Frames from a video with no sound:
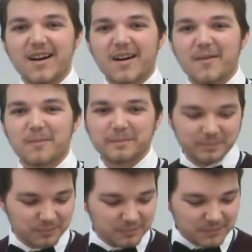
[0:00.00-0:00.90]
Um,
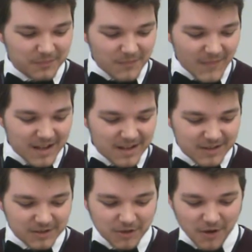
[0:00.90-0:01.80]

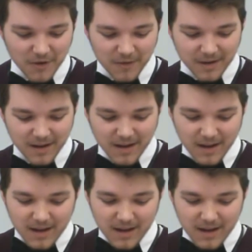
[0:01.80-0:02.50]
so